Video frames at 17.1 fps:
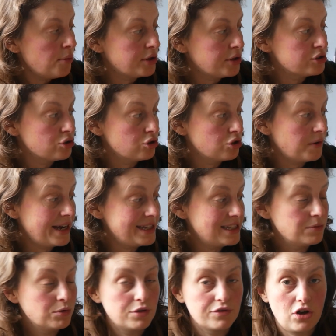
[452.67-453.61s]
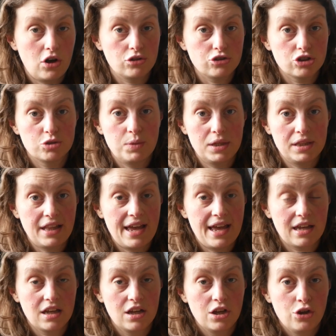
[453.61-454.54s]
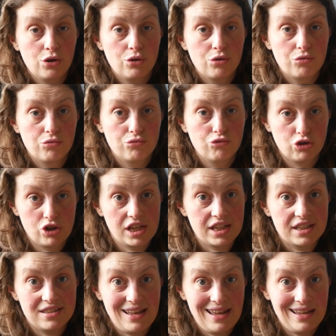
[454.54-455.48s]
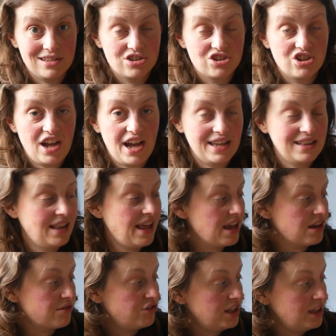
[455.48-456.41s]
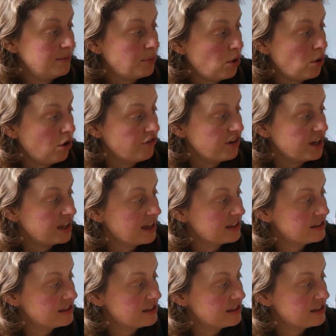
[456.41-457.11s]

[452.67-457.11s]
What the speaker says: because otherwise it would have all just been like running stitch and like really boring.